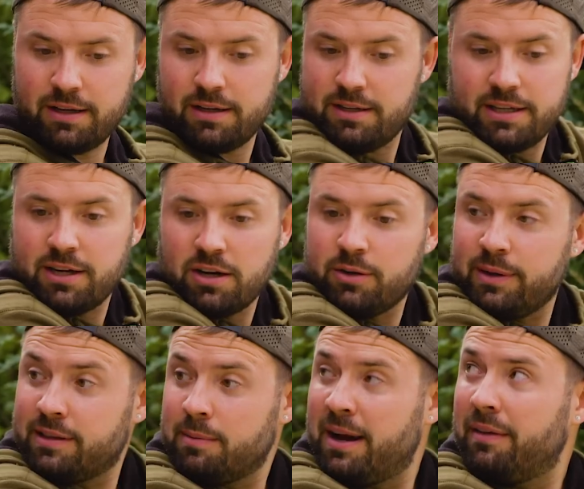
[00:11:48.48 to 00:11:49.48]
you can't do
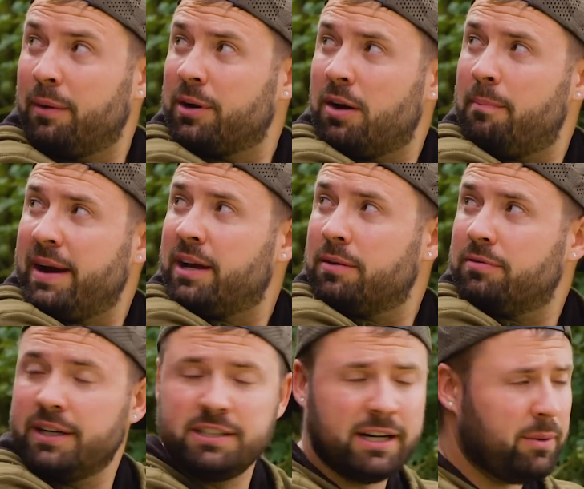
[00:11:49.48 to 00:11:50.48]
anything about that. We can't make them
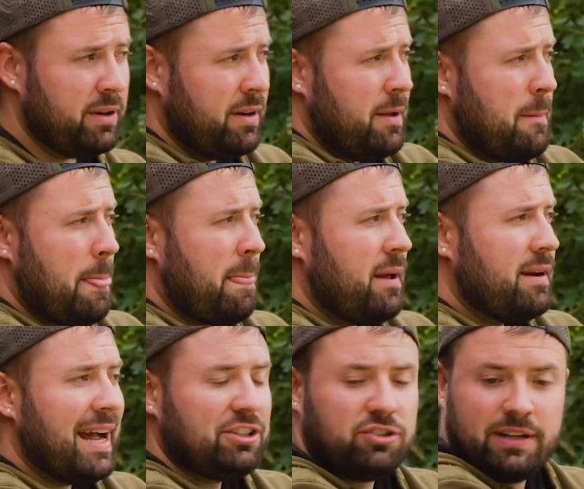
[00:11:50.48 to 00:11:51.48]
feed, and
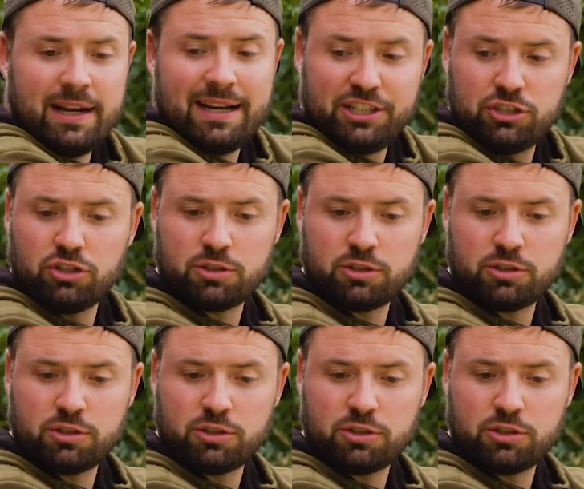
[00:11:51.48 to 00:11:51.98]
naturally, unless you're